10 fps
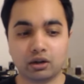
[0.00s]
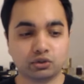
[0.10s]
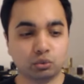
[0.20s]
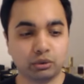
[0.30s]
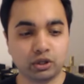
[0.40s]

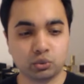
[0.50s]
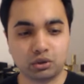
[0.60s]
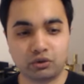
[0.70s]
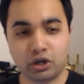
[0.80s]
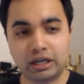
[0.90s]
Arsenal because
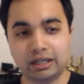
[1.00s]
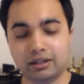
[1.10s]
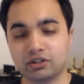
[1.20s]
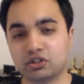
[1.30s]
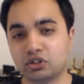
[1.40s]
we're a very
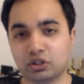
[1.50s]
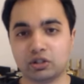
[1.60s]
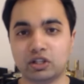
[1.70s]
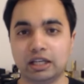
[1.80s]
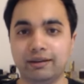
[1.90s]

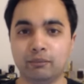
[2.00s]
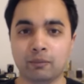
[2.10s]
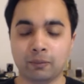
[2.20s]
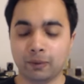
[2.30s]
inconsistent team.